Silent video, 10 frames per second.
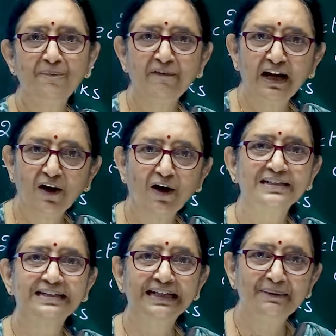
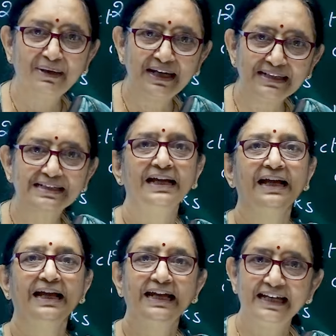velocity means
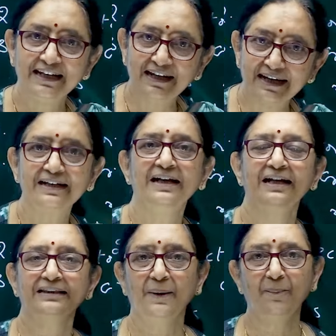here
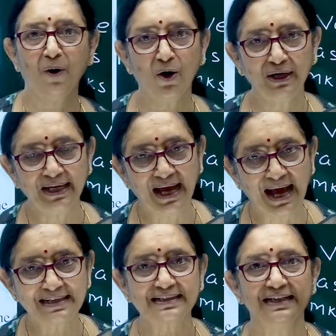the body
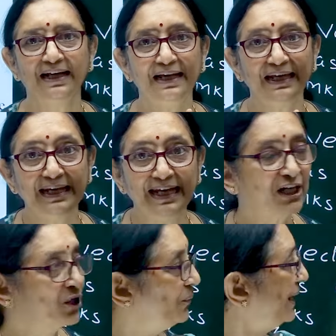has
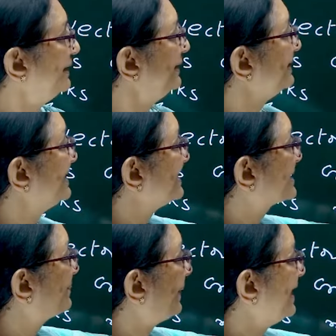equal
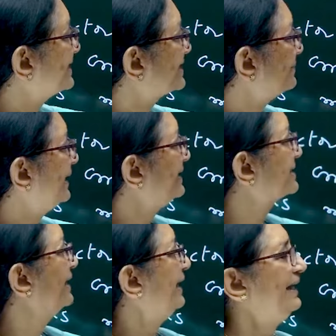displacements
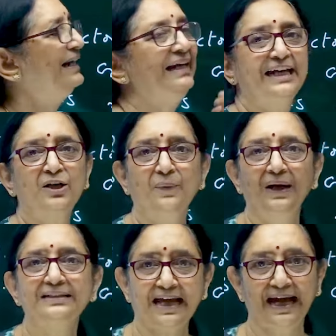in
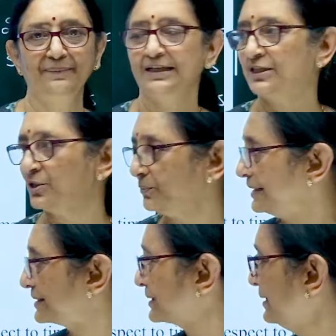equal time
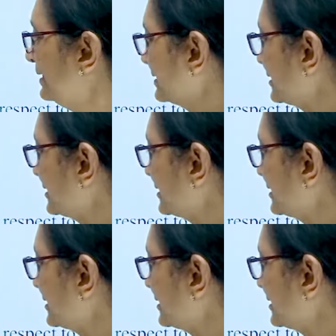intervals. So,